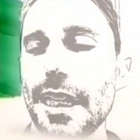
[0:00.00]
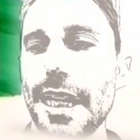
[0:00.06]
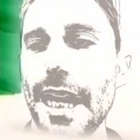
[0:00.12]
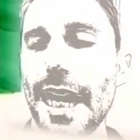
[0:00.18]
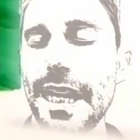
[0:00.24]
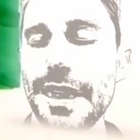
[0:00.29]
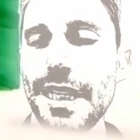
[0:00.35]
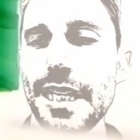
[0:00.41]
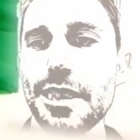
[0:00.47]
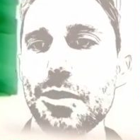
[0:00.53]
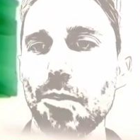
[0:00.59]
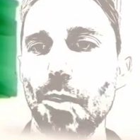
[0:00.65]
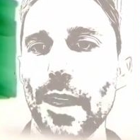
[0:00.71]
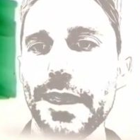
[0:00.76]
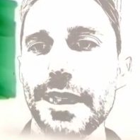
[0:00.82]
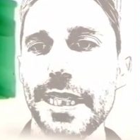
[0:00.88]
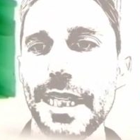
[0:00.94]
in this
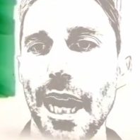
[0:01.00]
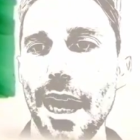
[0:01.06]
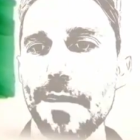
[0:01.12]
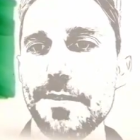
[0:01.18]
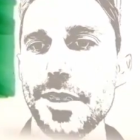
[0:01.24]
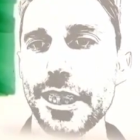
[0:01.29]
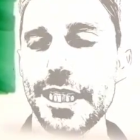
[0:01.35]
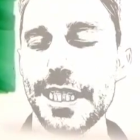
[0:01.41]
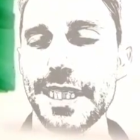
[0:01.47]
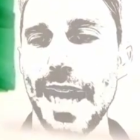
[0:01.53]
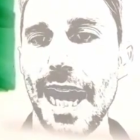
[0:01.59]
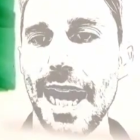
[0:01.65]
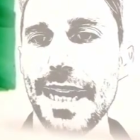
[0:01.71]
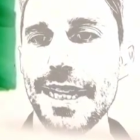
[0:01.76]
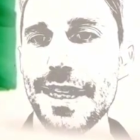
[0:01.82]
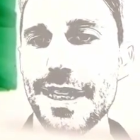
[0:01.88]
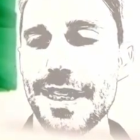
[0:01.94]
one, the object is
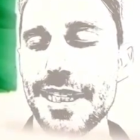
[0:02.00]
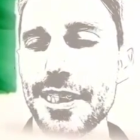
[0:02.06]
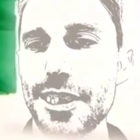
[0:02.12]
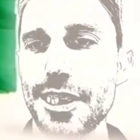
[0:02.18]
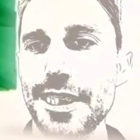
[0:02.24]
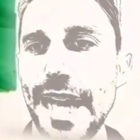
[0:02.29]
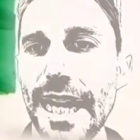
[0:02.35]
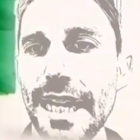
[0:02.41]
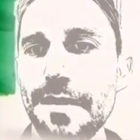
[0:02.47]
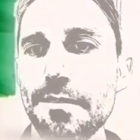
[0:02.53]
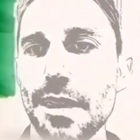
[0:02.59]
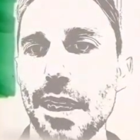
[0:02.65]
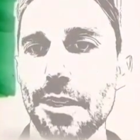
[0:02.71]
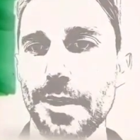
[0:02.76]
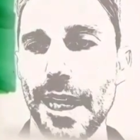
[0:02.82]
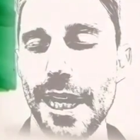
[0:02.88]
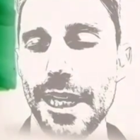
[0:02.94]
at the same
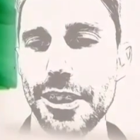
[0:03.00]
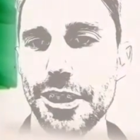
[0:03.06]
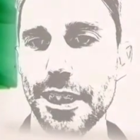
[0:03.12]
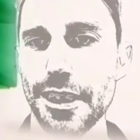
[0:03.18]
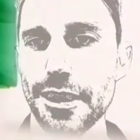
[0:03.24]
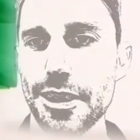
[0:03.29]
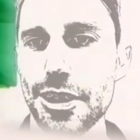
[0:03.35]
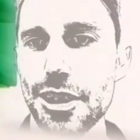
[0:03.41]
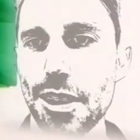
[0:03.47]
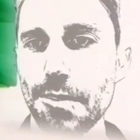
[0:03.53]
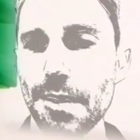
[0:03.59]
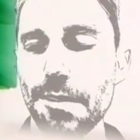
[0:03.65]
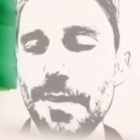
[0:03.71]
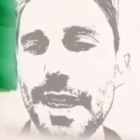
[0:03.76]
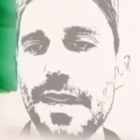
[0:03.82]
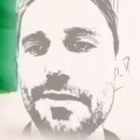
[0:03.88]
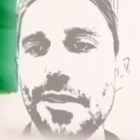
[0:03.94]
location. So
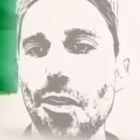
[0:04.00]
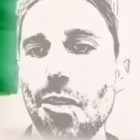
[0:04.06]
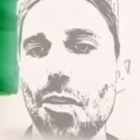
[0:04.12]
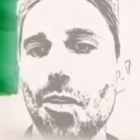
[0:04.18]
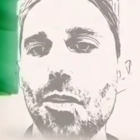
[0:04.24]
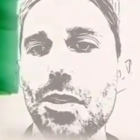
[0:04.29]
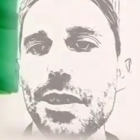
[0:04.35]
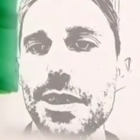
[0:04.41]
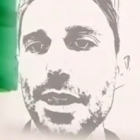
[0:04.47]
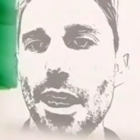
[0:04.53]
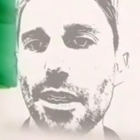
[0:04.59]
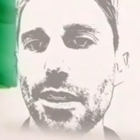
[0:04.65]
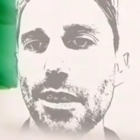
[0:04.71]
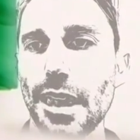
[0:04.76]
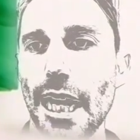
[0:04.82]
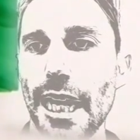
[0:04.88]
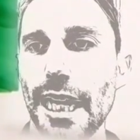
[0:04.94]
when we have a
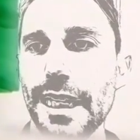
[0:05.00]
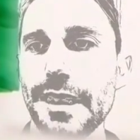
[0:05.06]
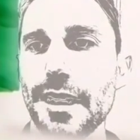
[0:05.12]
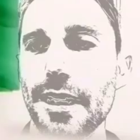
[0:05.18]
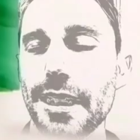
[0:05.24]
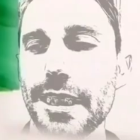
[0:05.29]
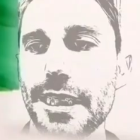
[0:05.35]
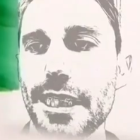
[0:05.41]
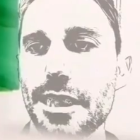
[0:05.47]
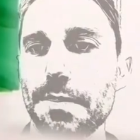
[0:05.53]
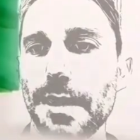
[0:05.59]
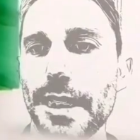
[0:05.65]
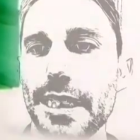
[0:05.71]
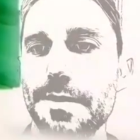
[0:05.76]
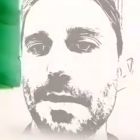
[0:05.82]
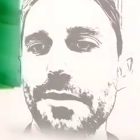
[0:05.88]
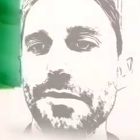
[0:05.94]
horizontal line on a
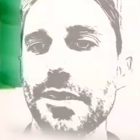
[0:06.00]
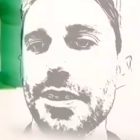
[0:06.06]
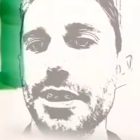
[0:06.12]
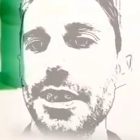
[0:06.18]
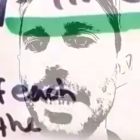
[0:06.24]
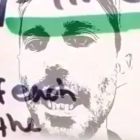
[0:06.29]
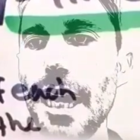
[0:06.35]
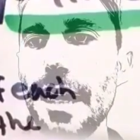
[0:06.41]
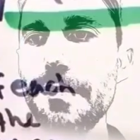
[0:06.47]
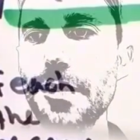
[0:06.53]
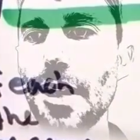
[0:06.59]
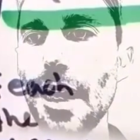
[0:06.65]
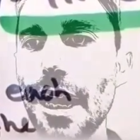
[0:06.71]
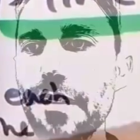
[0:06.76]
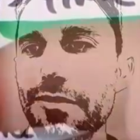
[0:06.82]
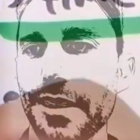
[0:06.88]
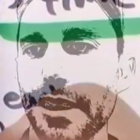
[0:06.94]
displacement versus time
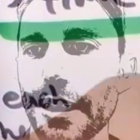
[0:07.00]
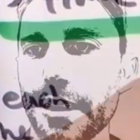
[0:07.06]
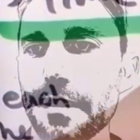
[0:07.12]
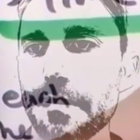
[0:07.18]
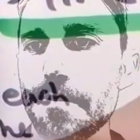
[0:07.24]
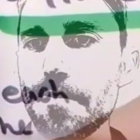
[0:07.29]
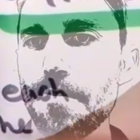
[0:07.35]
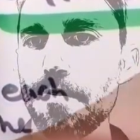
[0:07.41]
graph here,